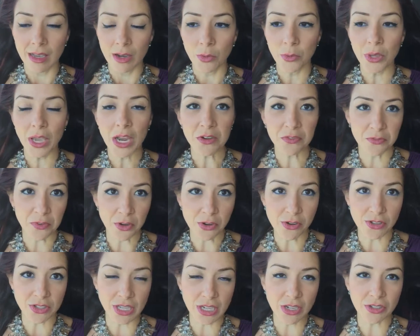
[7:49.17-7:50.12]
we are
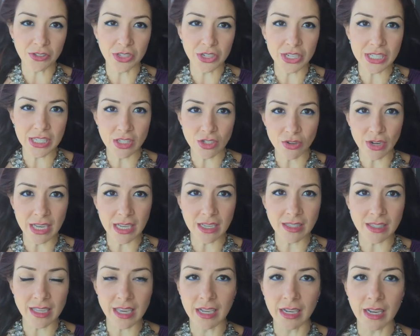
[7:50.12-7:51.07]
focusing on their
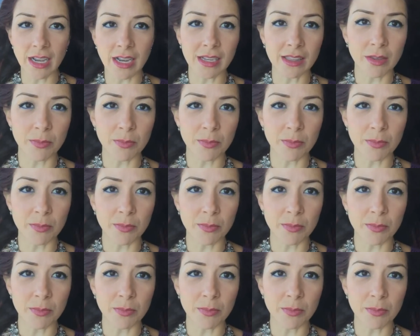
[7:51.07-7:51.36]
strengths and